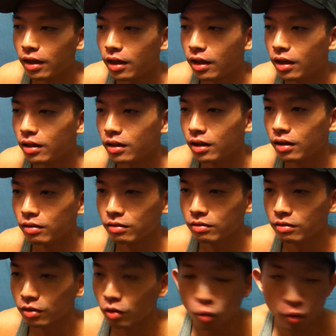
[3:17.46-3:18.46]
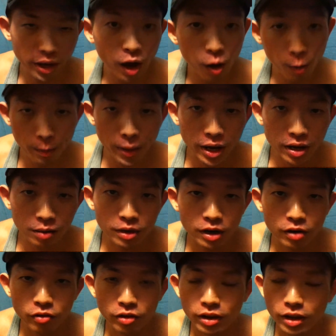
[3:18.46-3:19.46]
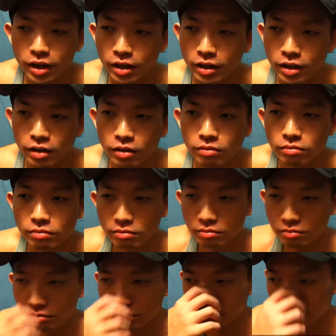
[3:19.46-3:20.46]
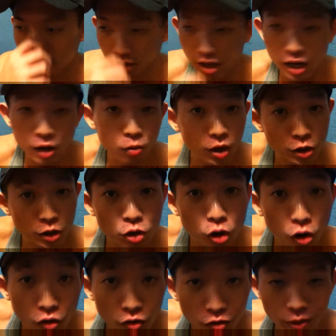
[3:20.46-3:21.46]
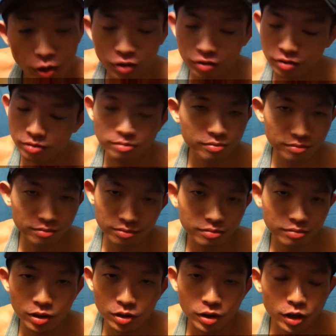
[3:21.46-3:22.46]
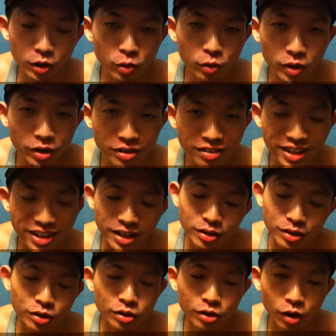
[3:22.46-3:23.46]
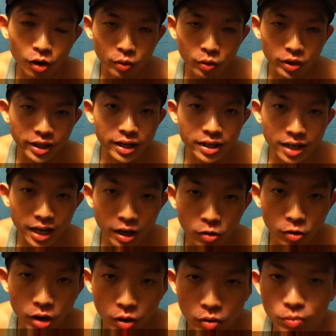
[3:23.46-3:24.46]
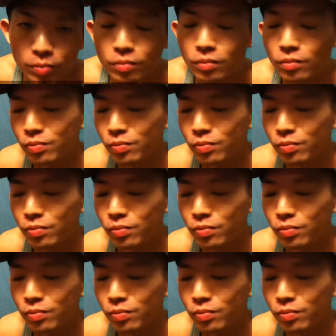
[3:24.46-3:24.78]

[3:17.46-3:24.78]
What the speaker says: and we helped pack up and everything, and then I rushed off because, I didn't want to stay and talk with that guy around.